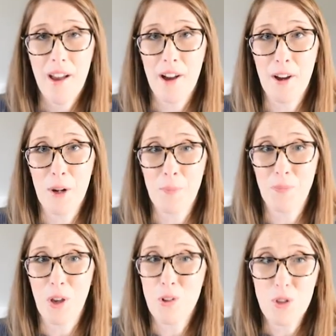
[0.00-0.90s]

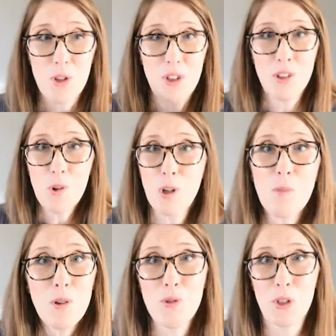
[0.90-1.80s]
Also, your
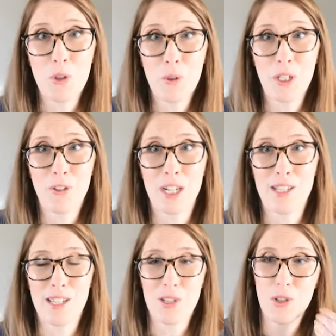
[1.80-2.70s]
hormones are going
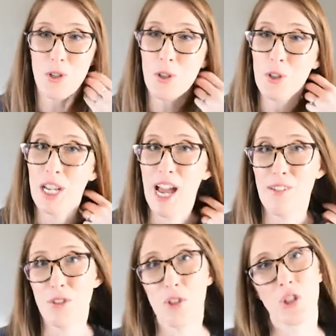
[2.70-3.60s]
crazy, so you're going to have
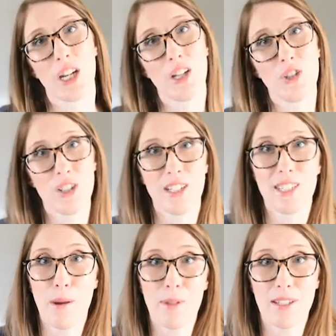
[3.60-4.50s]
to change and
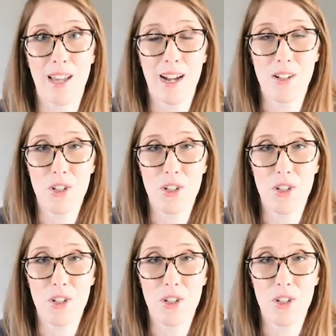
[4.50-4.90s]
adapt to that.